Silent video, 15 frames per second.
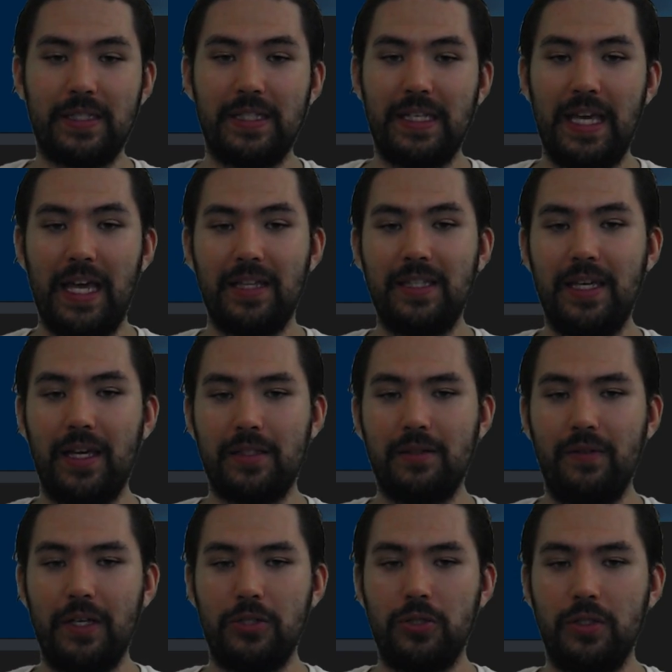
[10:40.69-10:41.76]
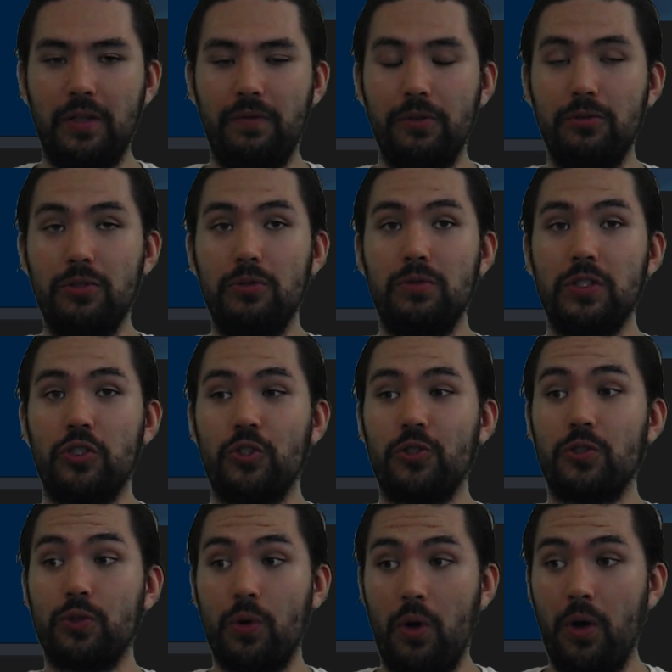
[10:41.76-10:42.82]
negate the activation, and if you do,
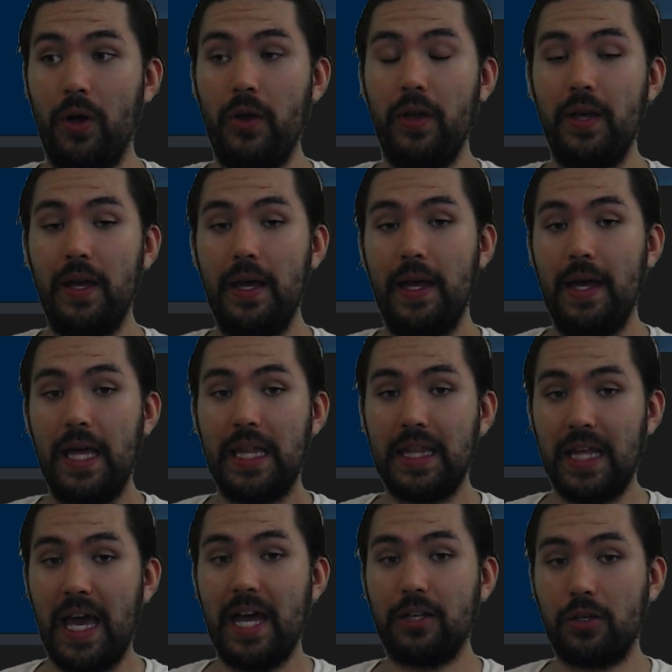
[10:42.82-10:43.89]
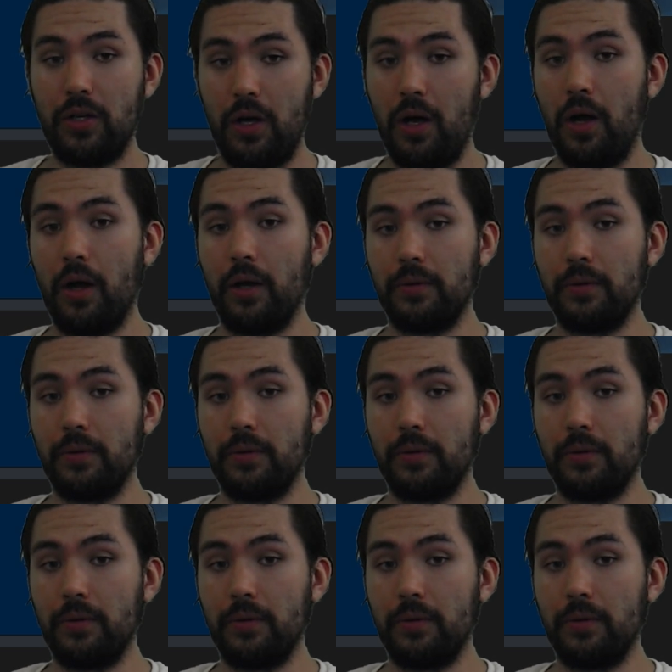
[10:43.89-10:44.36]
destroy that card.